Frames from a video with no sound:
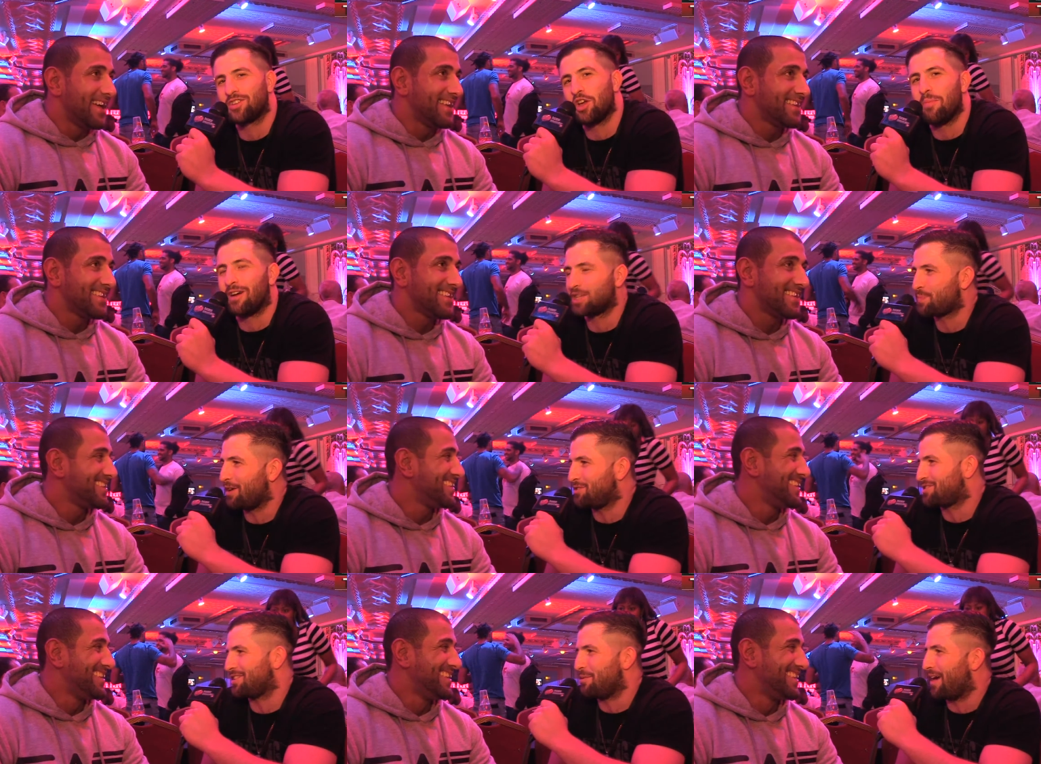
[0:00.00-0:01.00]
Speaker 1: who am I
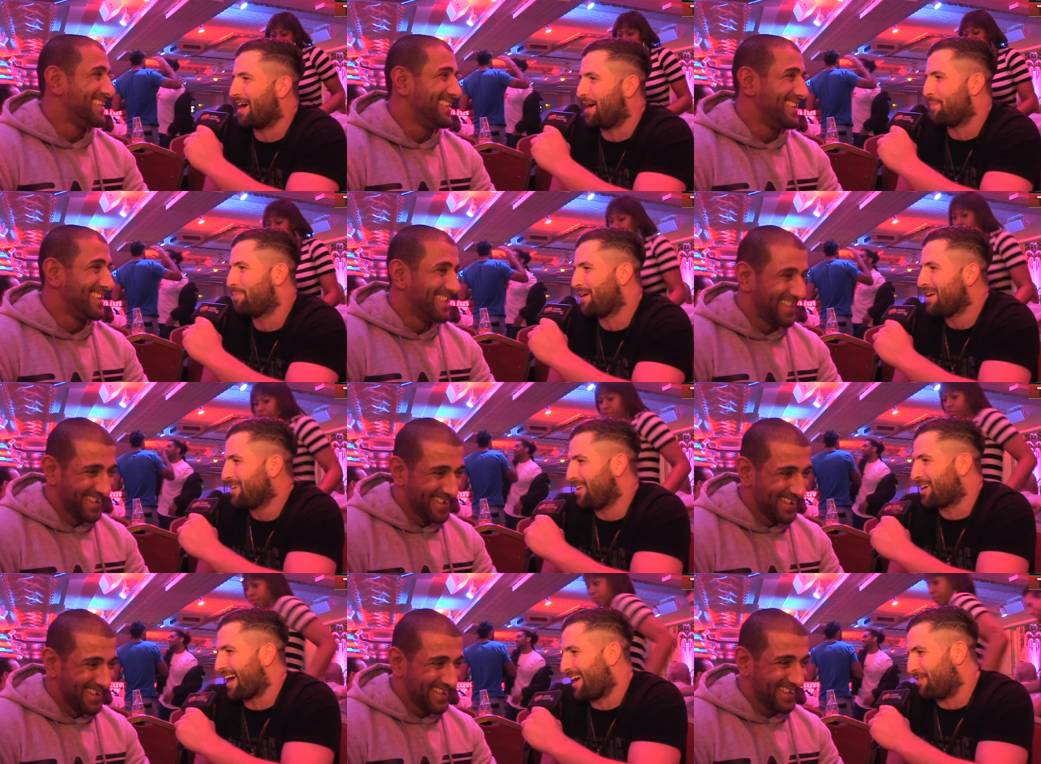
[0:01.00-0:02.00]
supposed to uh,
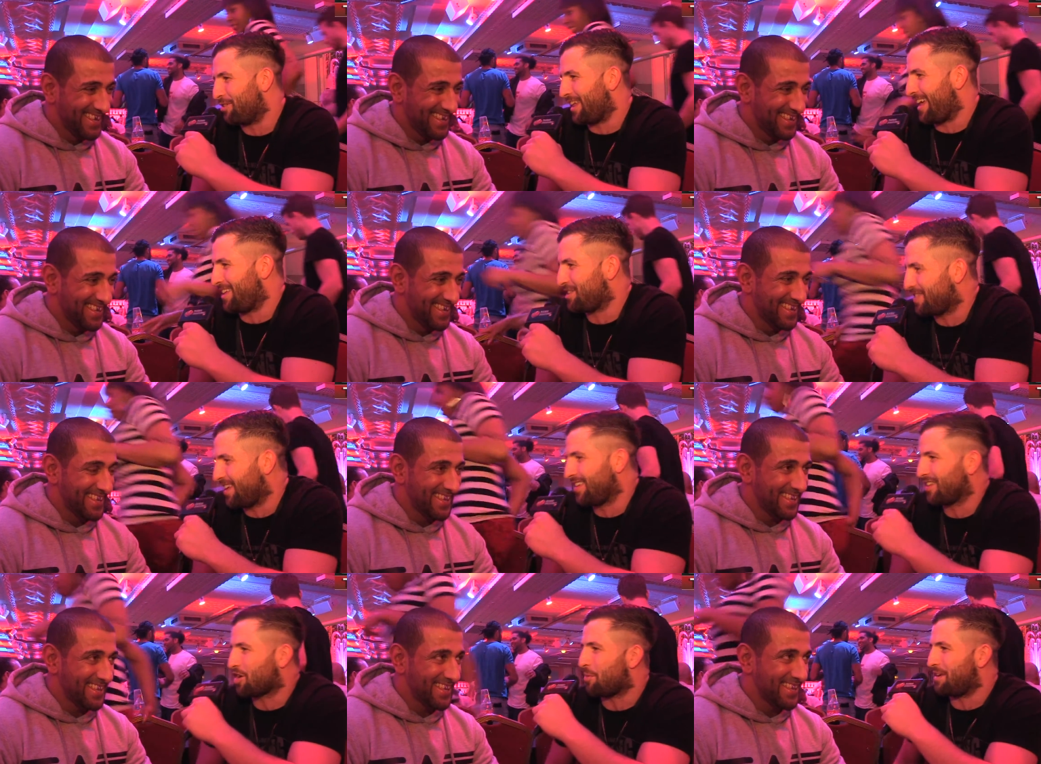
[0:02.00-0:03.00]
look at all the,
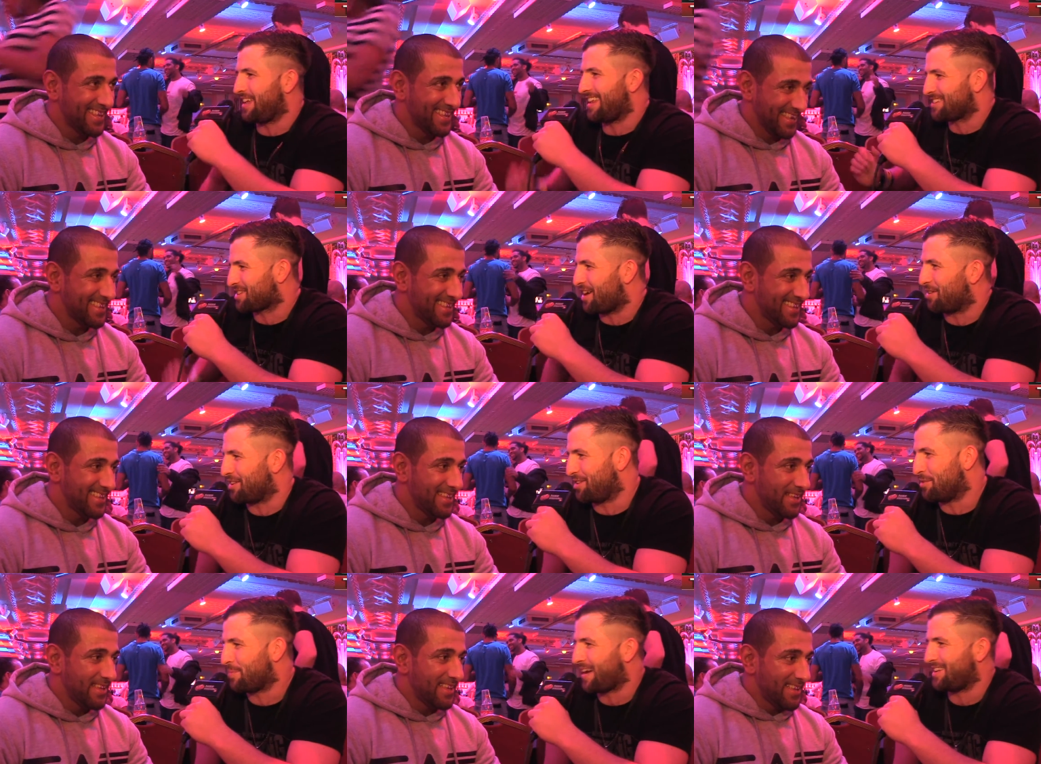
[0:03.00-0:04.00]
the, the, comedy that's going on
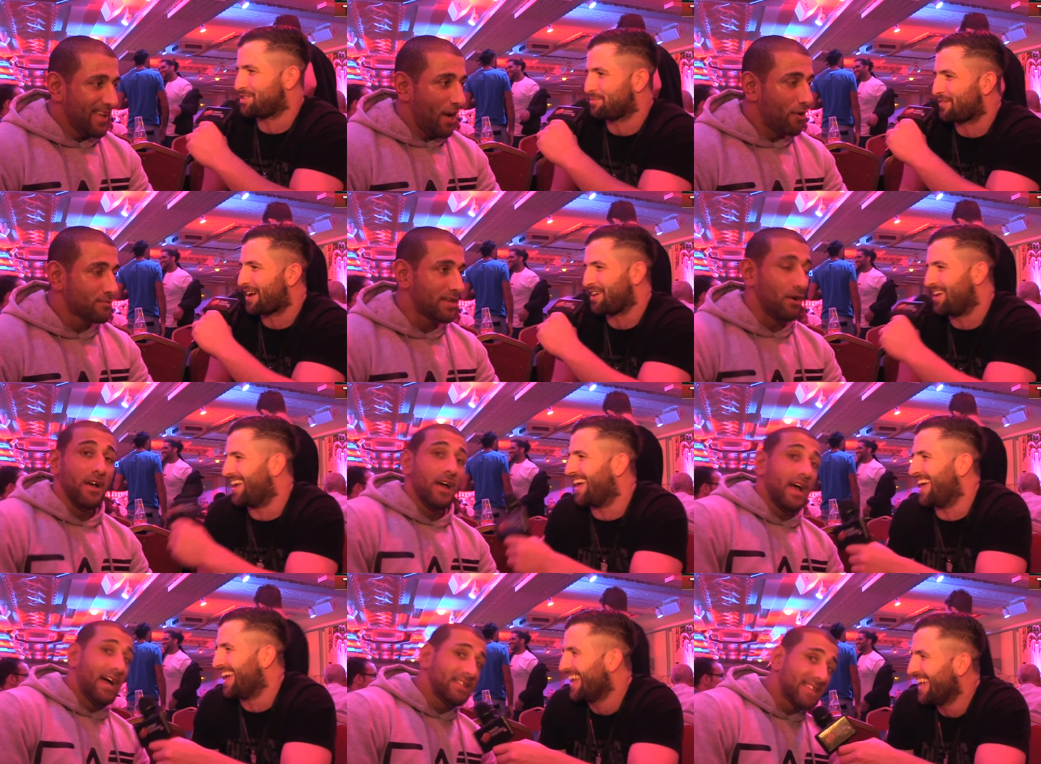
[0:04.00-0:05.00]
in your page without you?
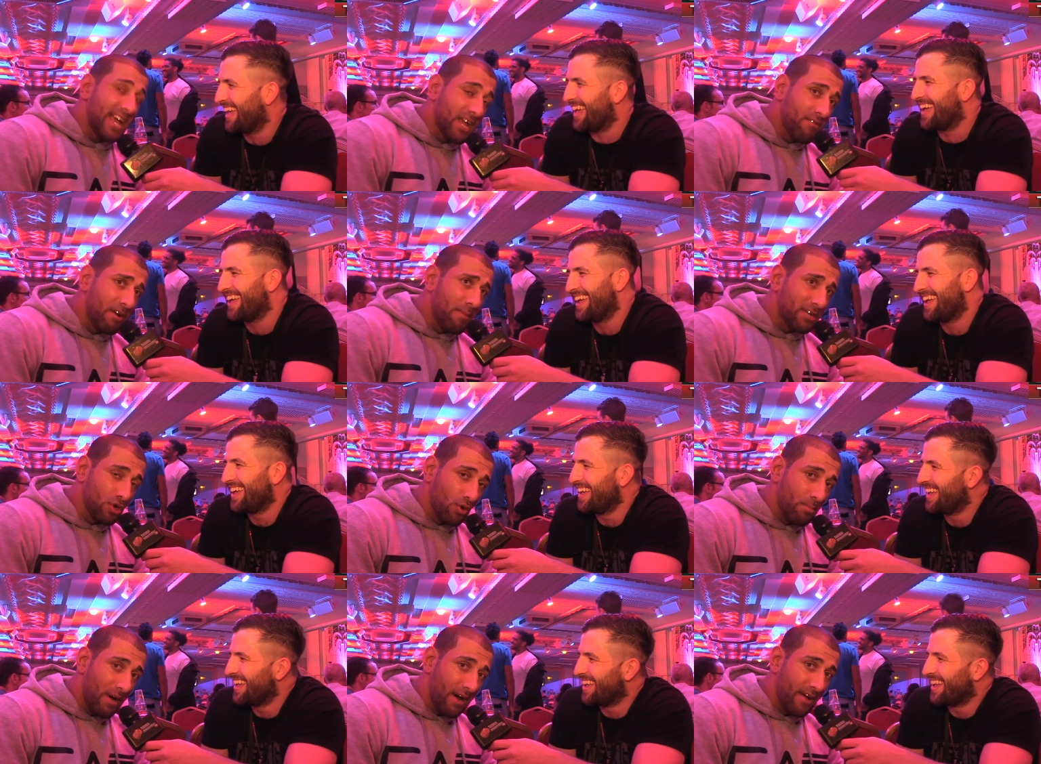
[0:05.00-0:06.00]
And thank you very much to
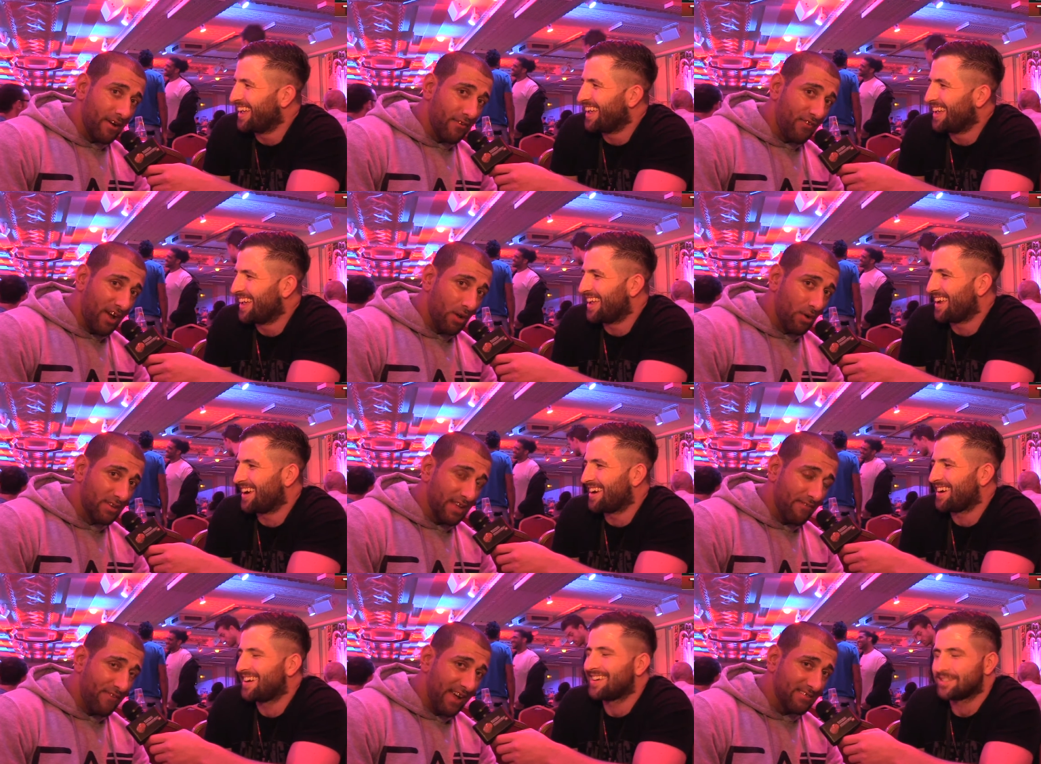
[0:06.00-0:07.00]
all
Speaker 2: my uh,
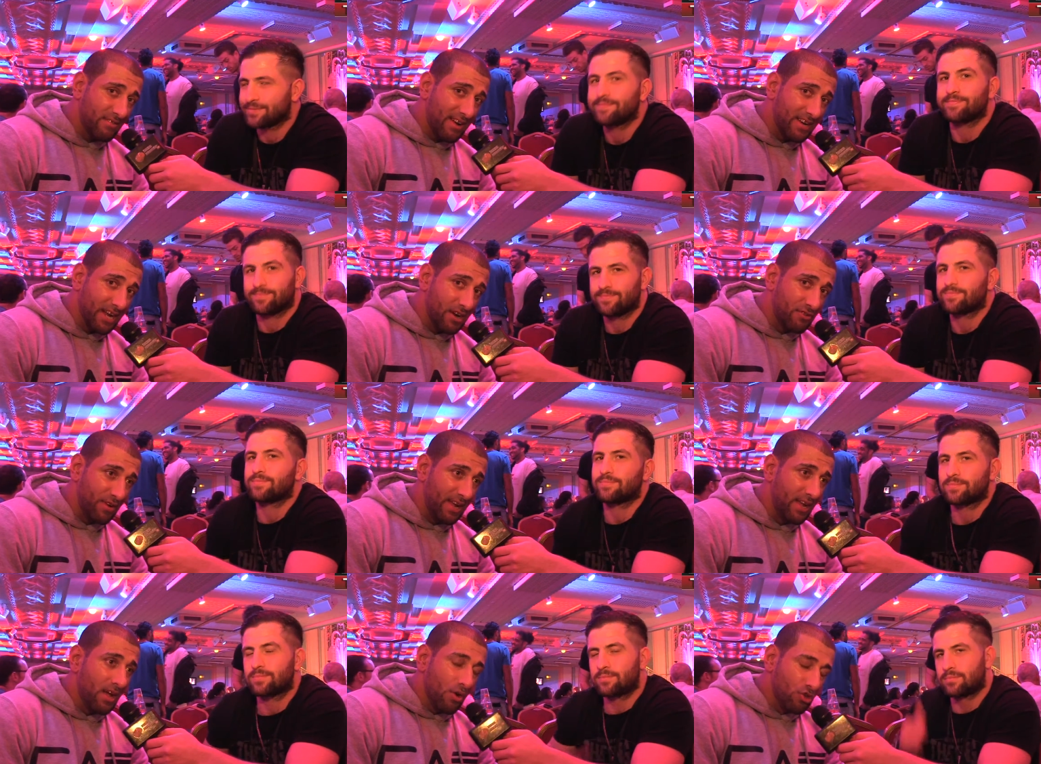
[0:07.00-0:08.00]
followers and fans around the
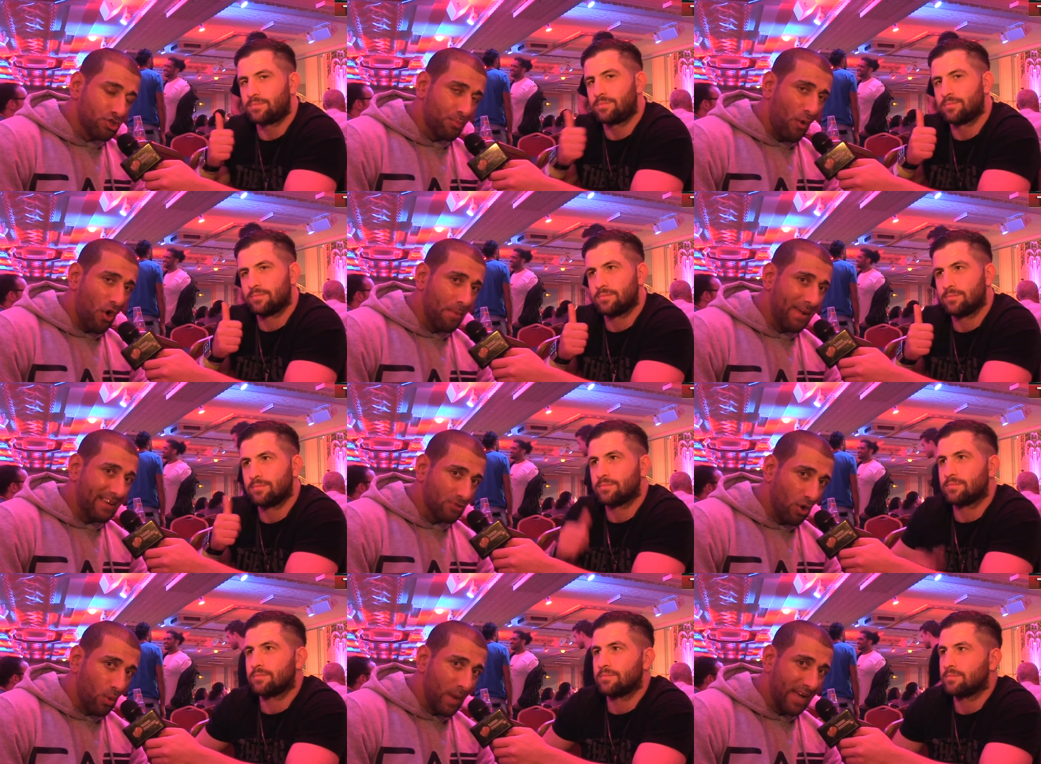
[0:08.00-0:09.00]
country who support me
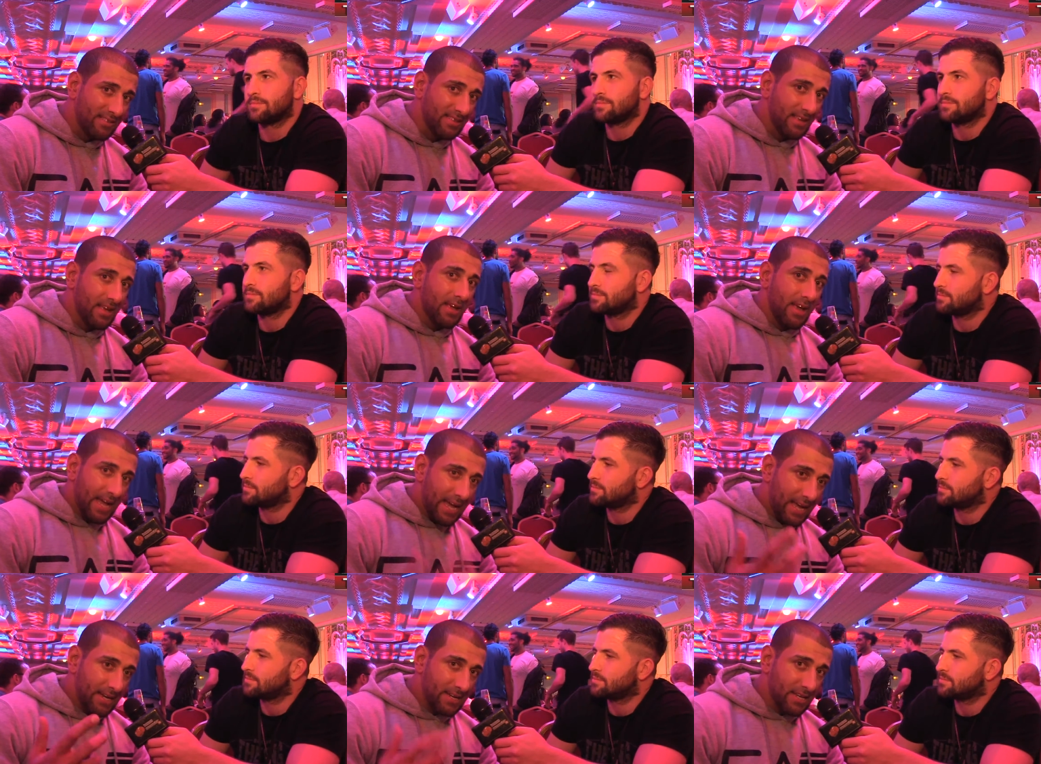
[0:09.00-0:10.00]
as always.
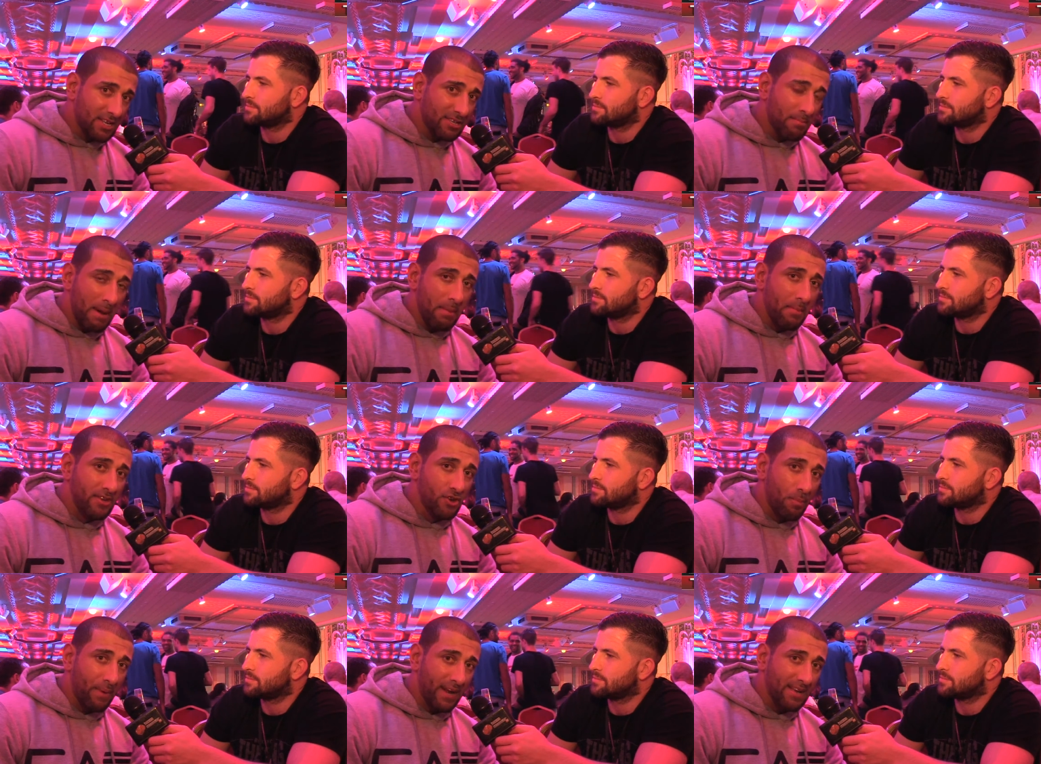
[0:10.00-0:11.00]
And uh, just remember me in
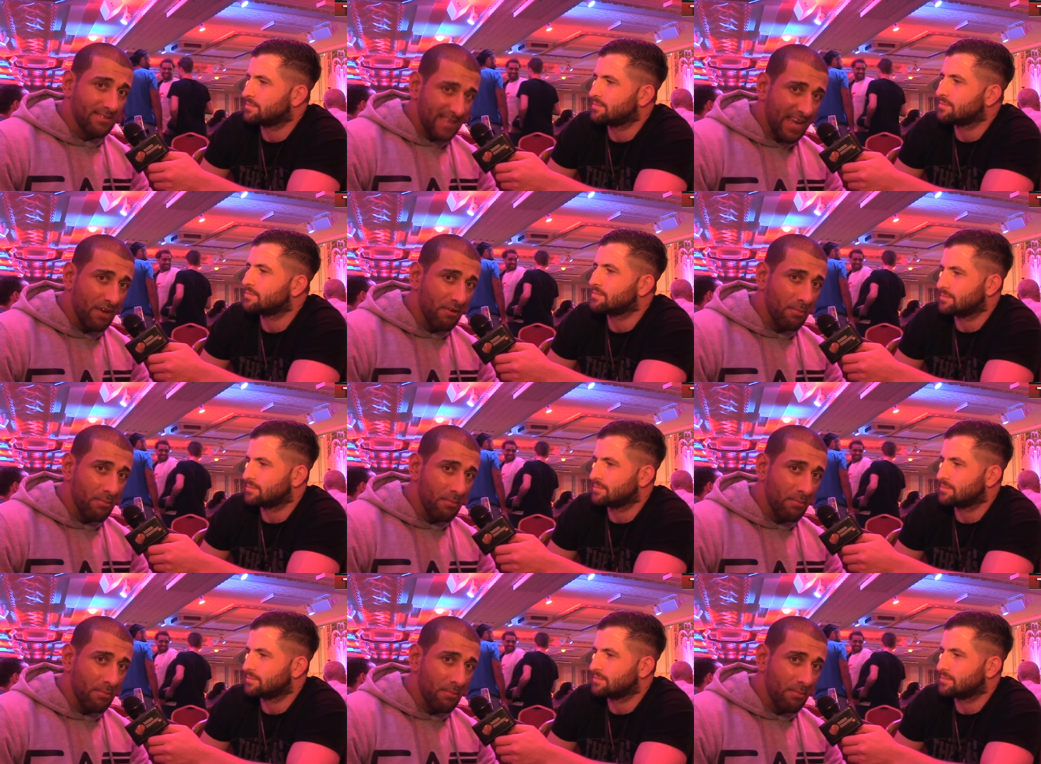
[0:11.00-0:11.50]
your prayers. Thank you very